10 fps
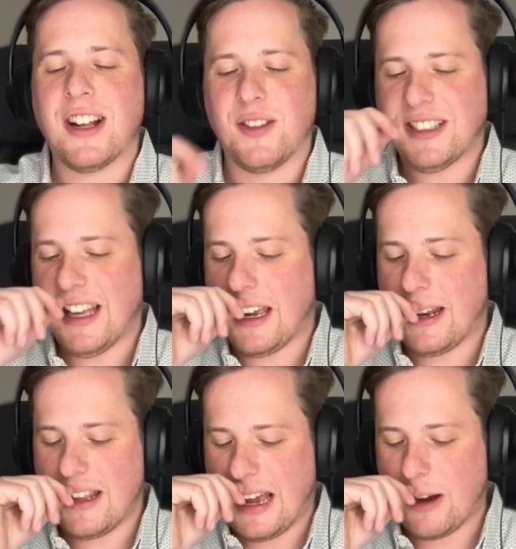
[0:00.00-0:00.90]
for a
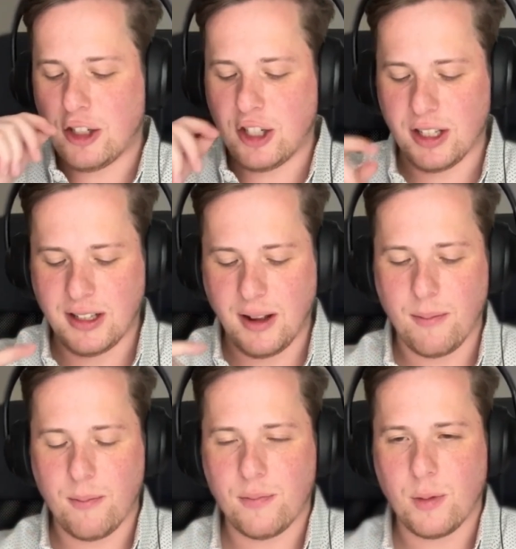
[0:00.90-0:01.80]
second. I just
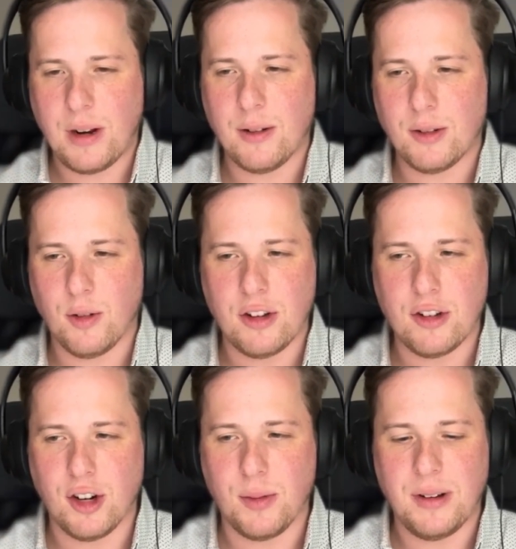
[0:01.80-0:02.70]
when I was over in
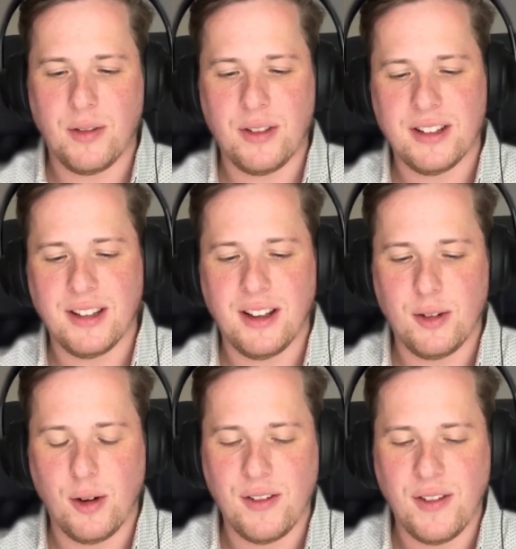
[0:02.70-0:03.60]
Germany for this
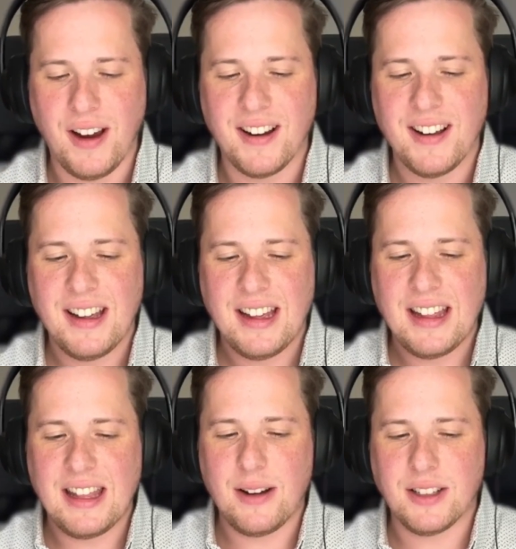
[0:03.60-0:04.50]
toy fair,
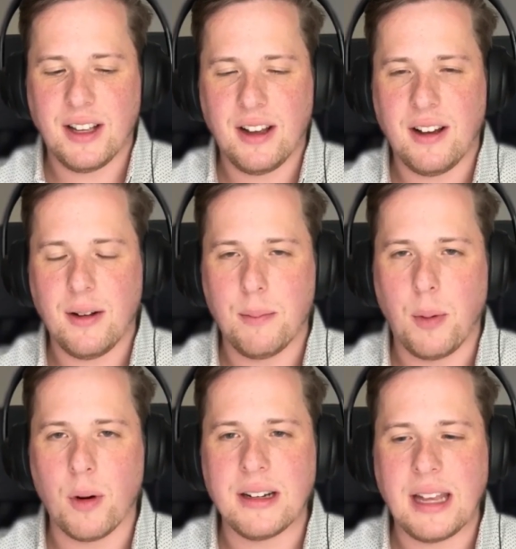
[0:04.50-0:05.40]
there's a
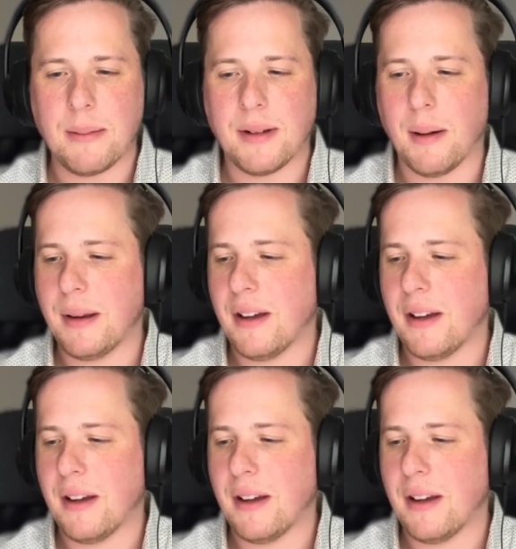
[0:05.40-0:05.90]
board game company.